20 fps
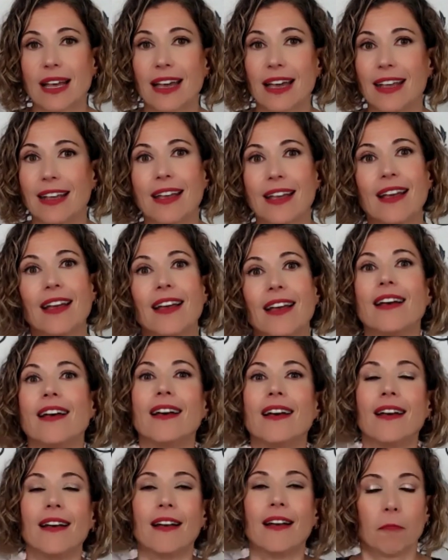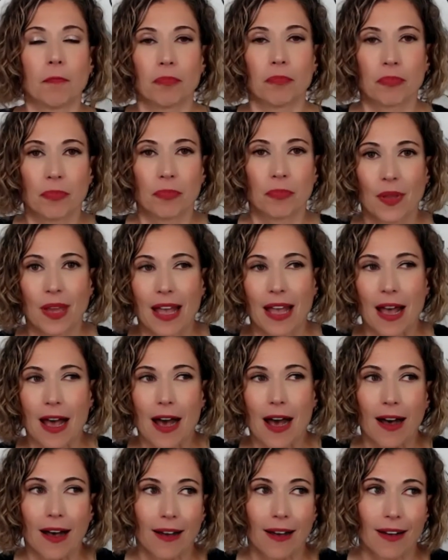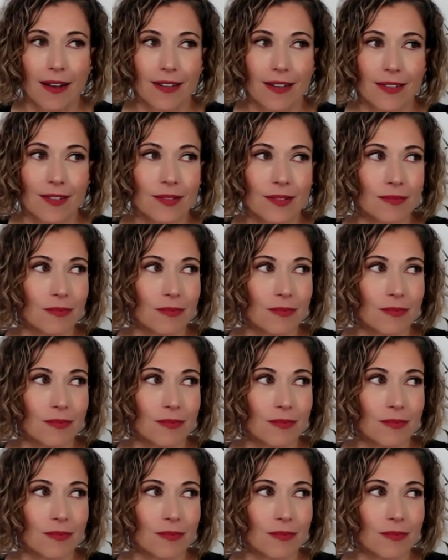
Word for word: like uh,